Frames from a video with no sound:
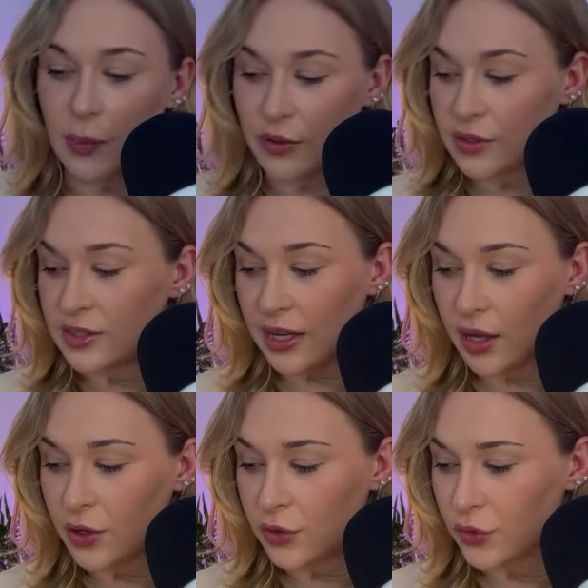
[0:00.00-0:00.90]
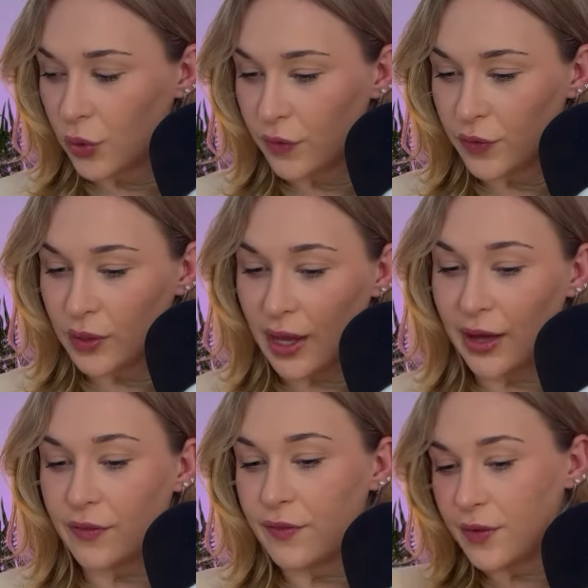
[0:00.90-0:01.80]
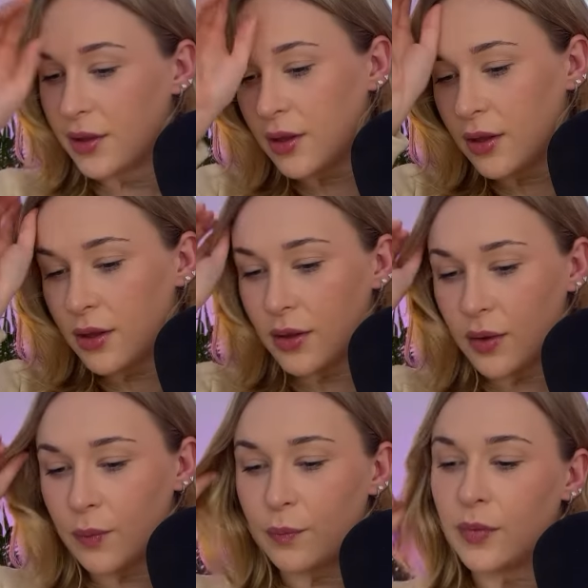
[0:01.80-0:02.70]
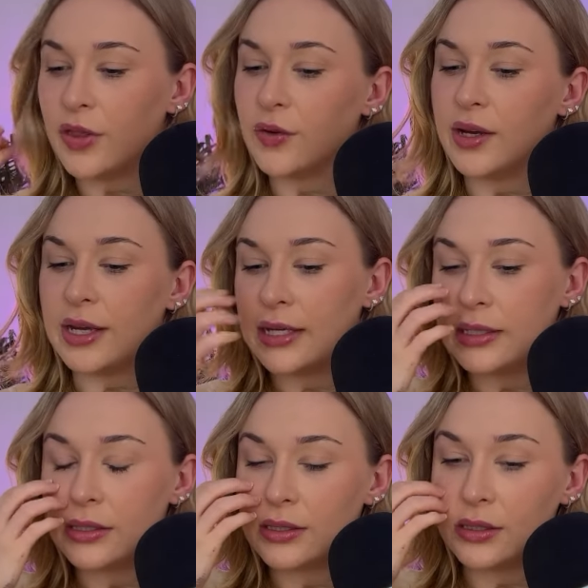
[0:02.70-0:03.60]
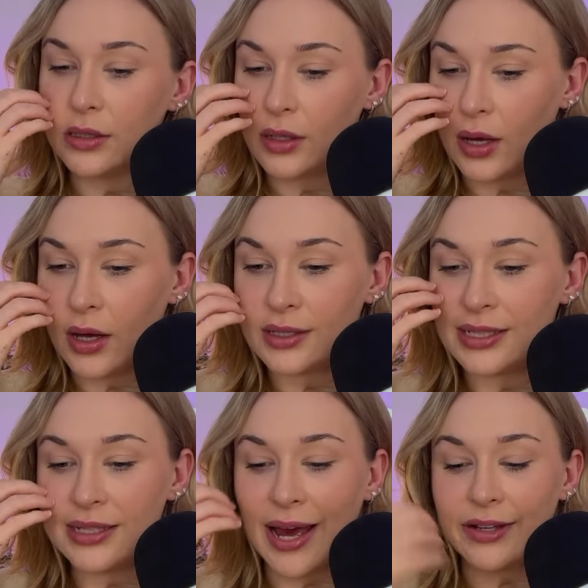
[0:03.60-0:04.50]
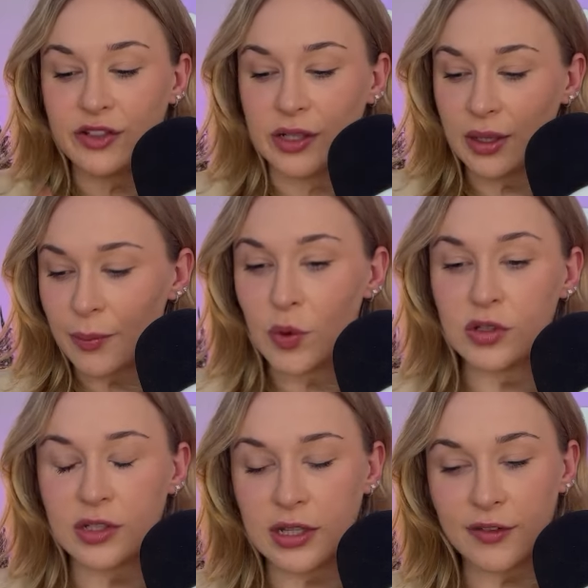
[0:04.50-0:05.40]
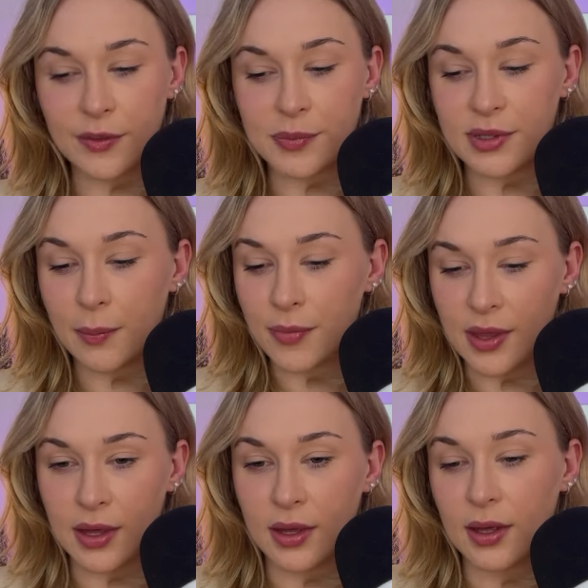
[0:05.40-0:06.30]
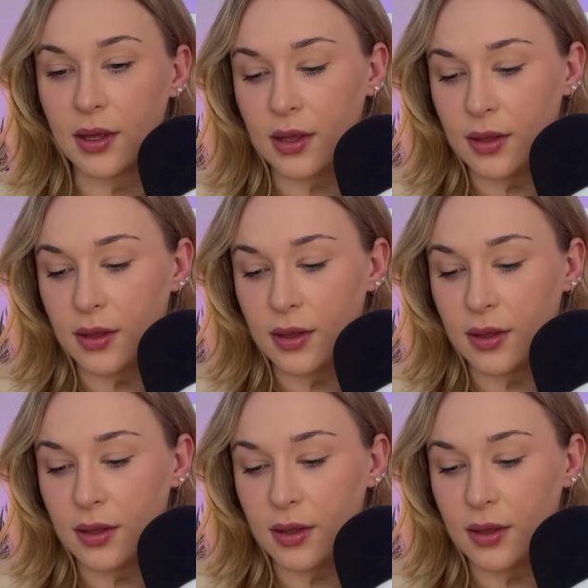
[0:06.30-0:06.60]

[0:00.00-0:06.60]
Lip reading: whether it's taking control of your life, whether it is detaching emotionally from something,